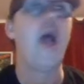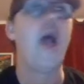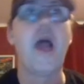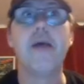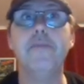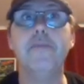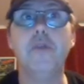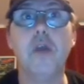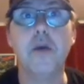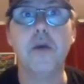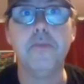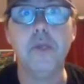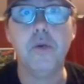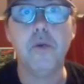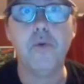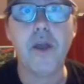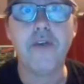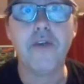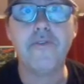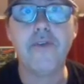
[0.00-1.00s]
I'm
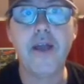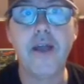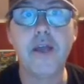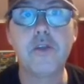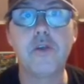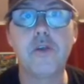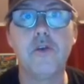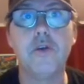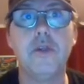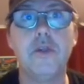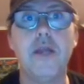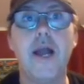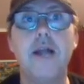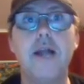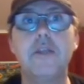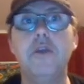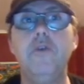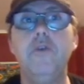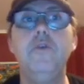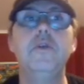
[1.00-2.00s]
WFS, your
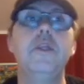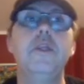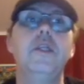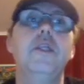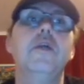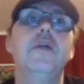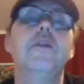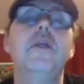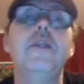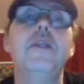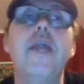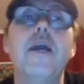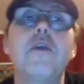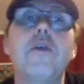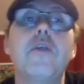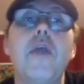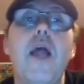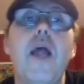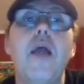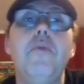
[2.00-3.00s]
doctor. And until the
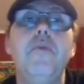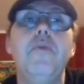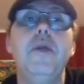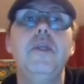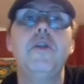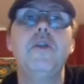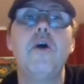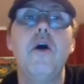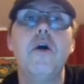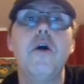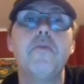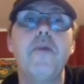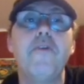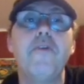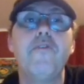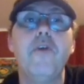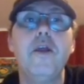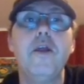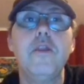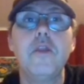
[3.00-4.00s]
next time we talk, my
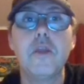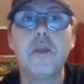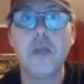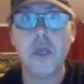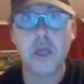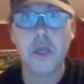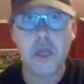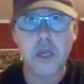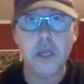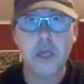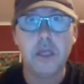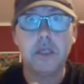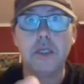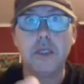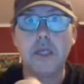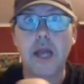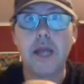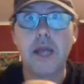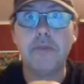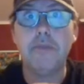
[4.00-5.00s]
friends,
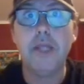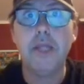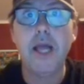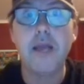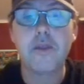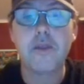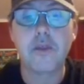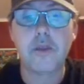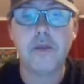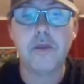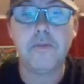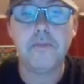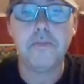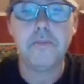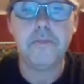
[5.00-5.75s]
God bless.